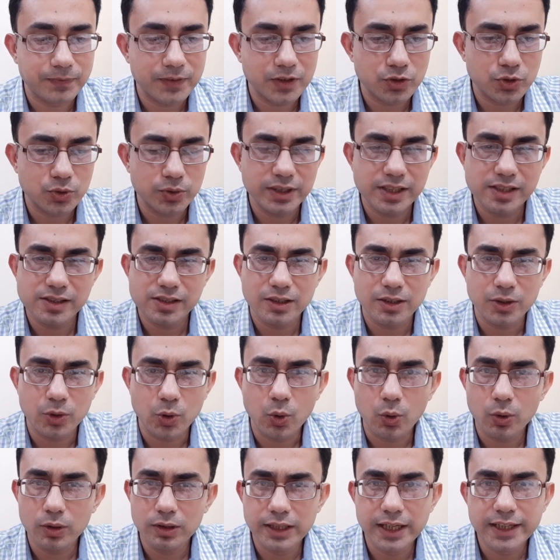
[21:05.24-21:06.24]
So there's a
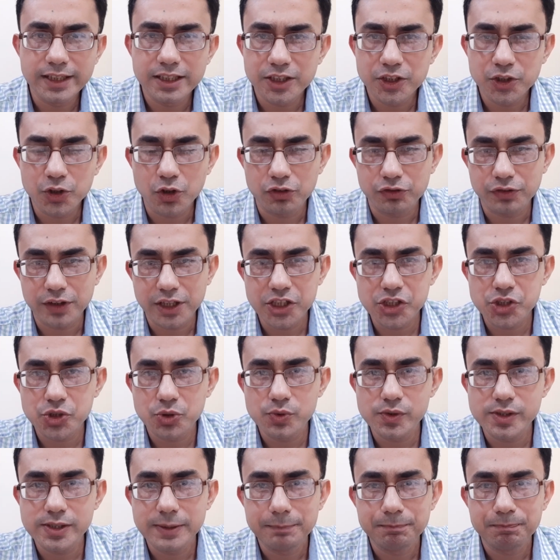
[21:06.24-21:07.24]
whole litany of
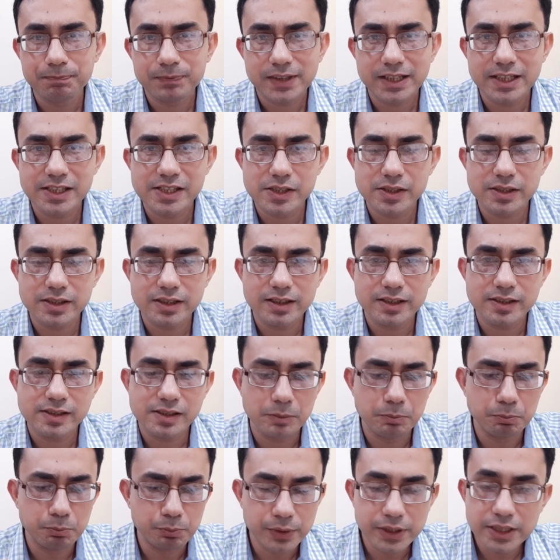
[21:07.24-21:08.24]
issues. It's
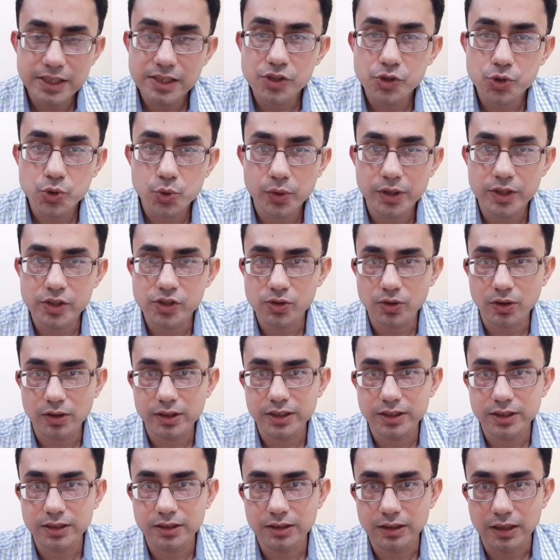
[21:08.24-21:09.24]
a breeze to install
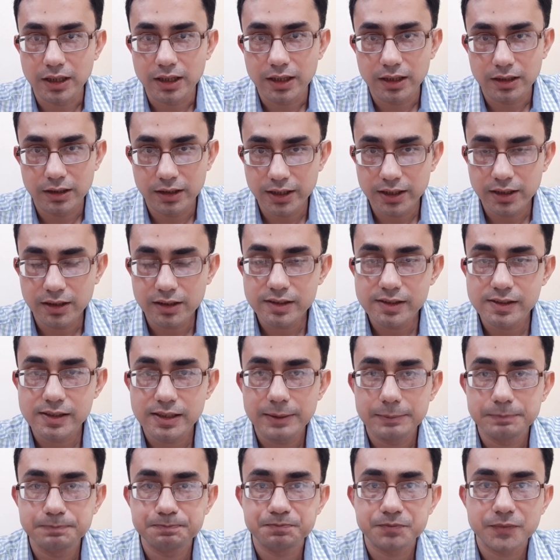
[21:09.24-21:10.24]
it in
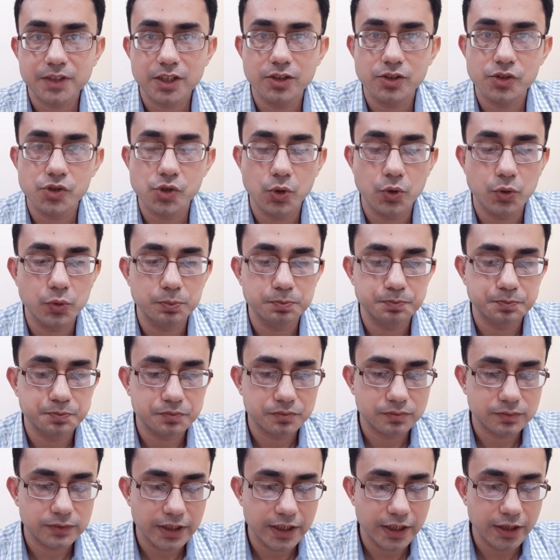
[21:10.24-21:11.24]
Linux. So
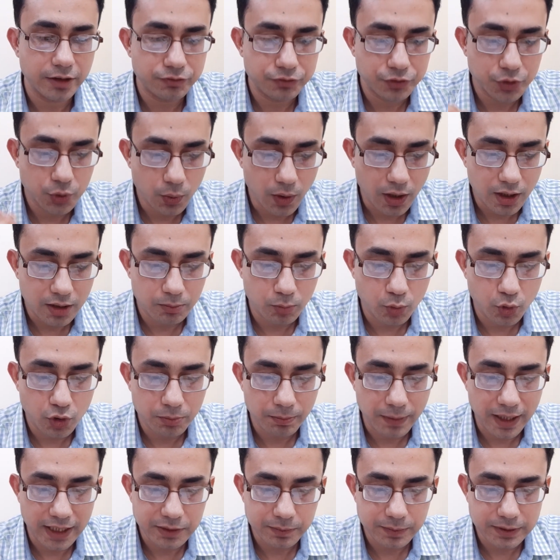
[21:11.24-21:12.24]
if you are more
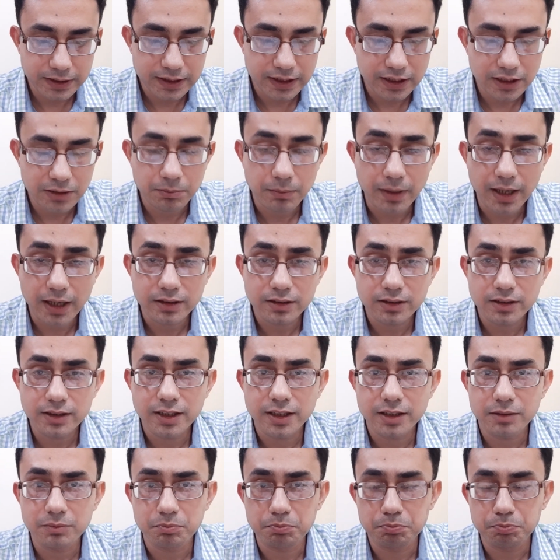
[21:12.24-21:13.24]
mathematically minded
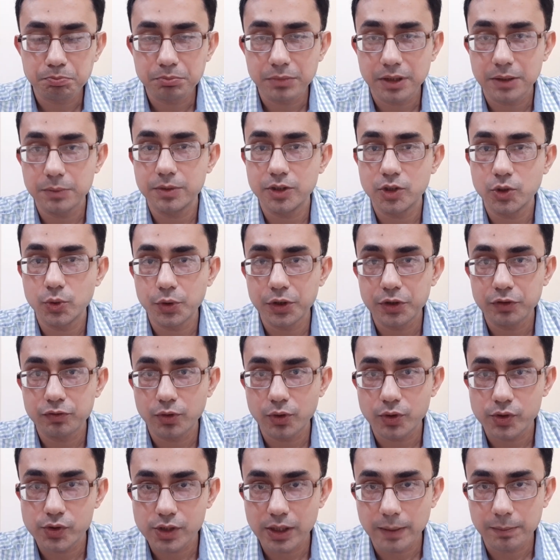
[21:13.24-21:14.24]
and maybe going
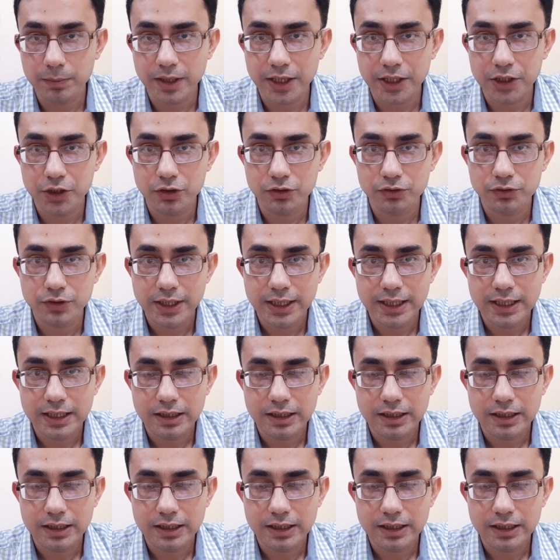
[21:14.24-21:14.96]
for some kind of